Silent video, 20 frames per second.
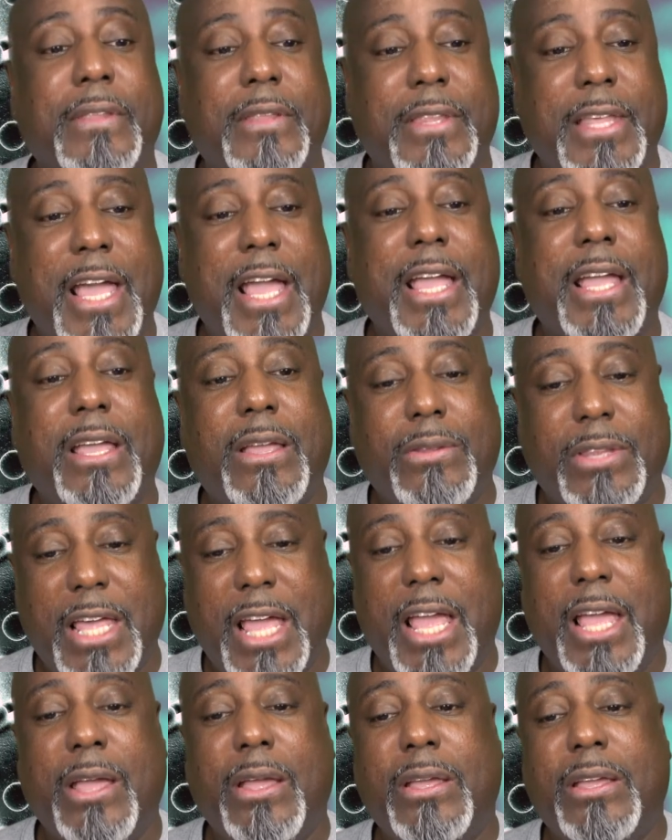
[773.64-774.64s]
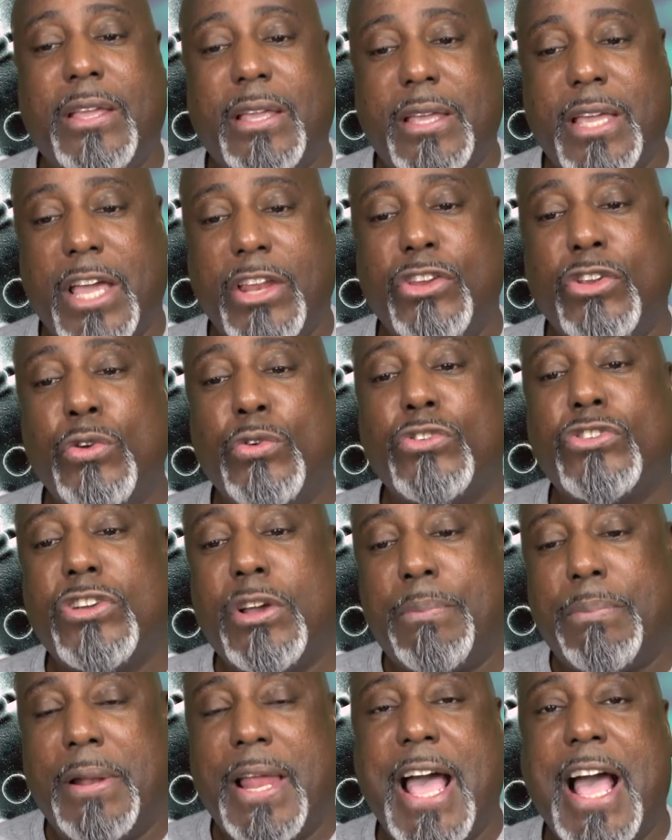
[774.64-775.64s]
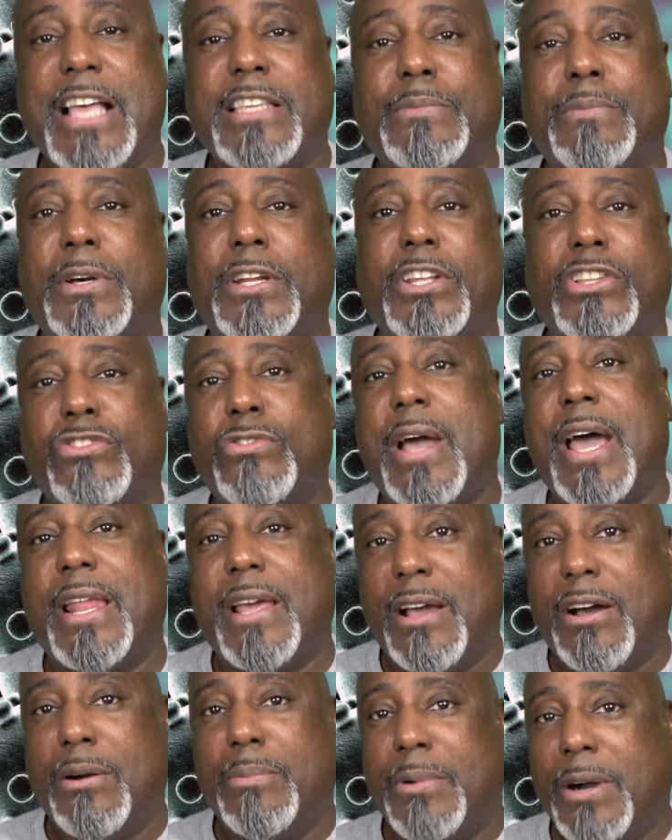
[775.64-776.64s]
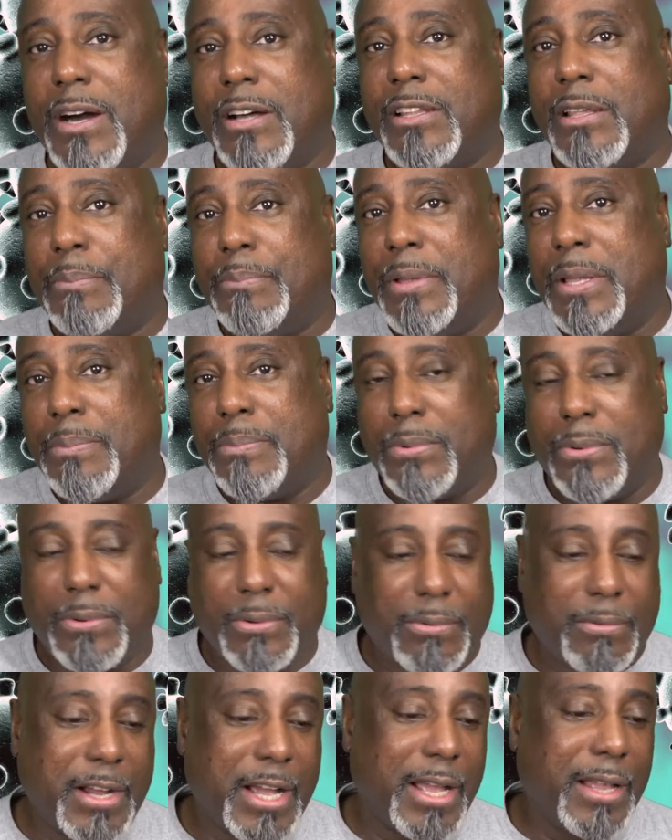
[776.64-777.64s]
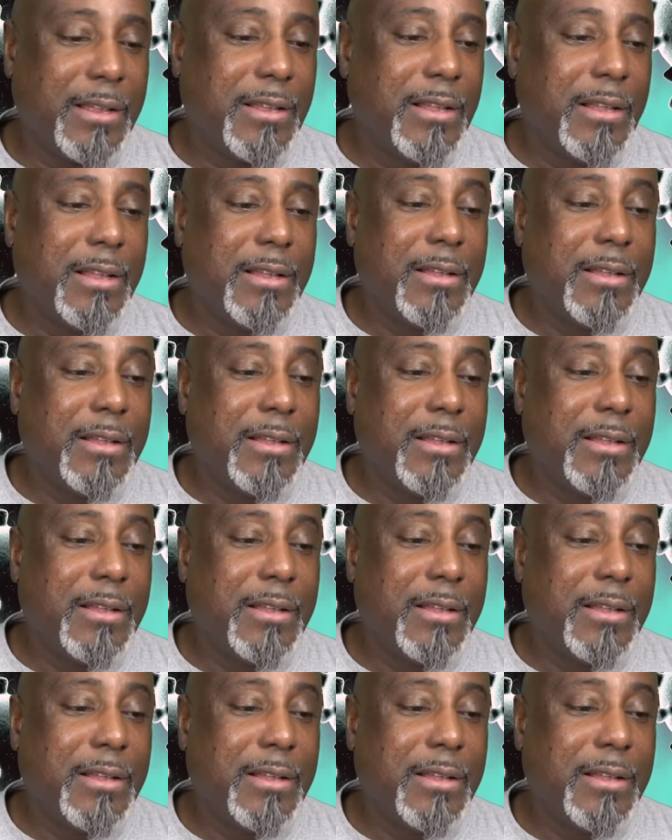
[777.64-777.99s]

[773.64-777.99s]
they they can use your plasma to try to help other people, right?